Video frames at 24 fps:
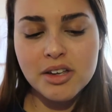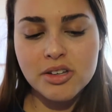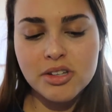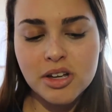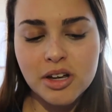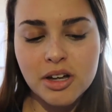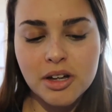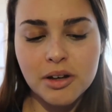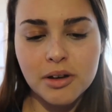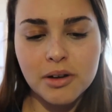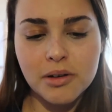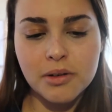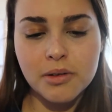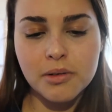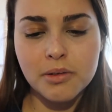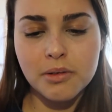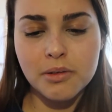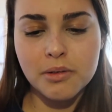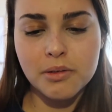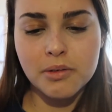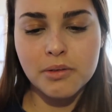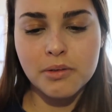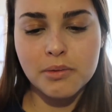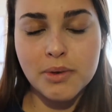
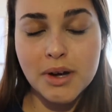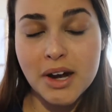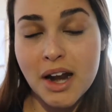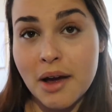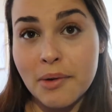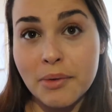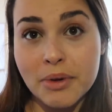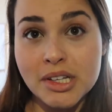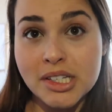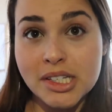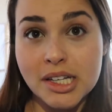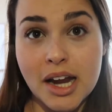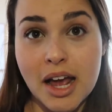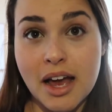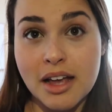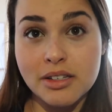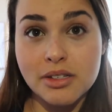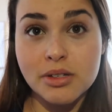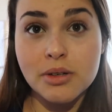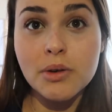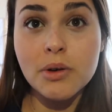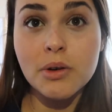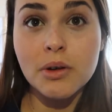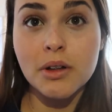So when I wasn't
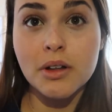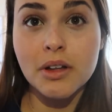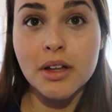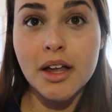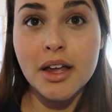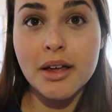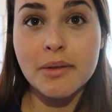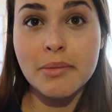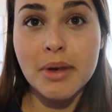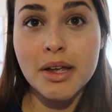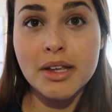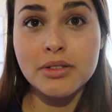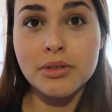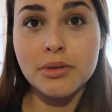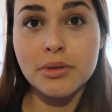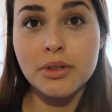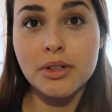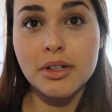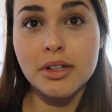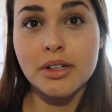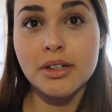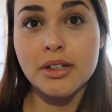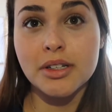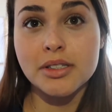at school and my
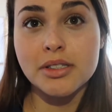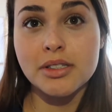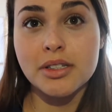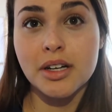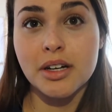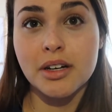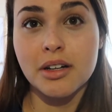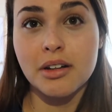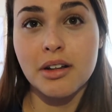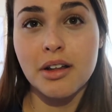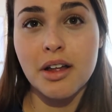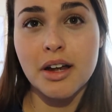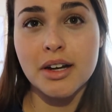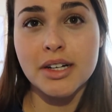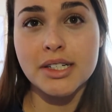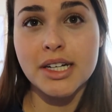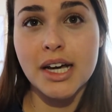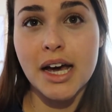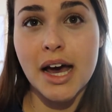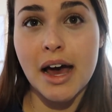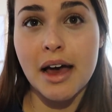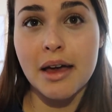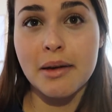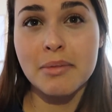school took a lot of
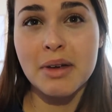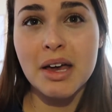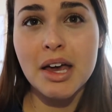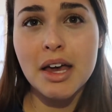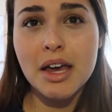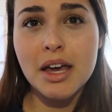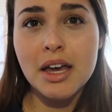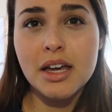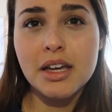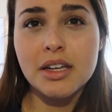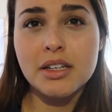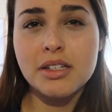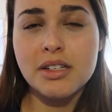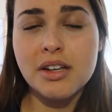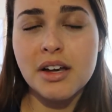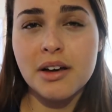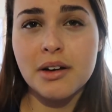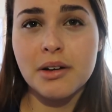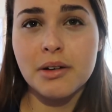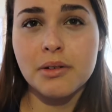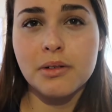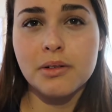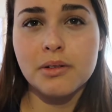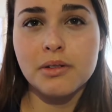time.
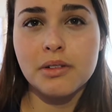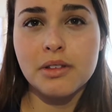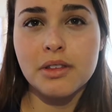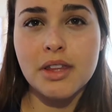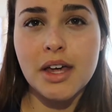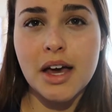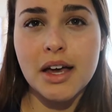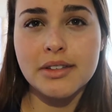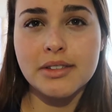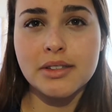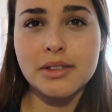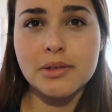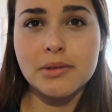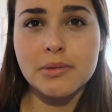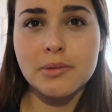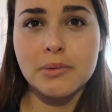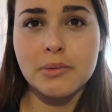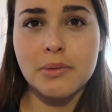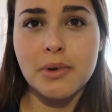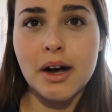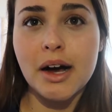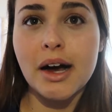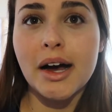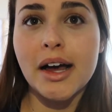So that's
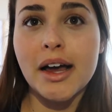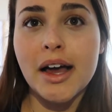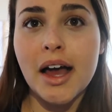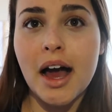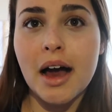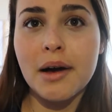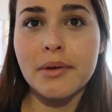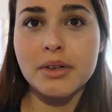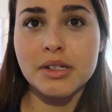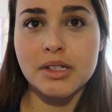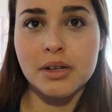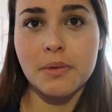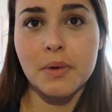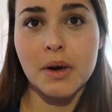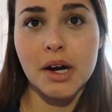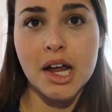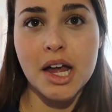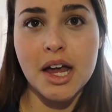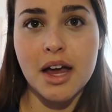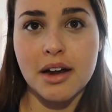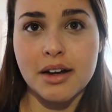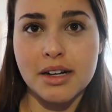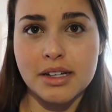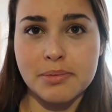why I wasn't
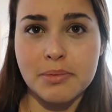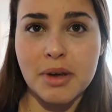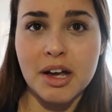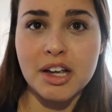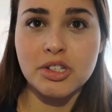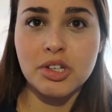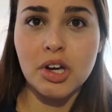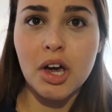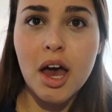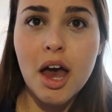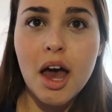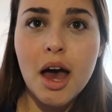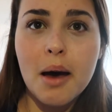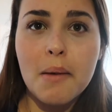working out as much.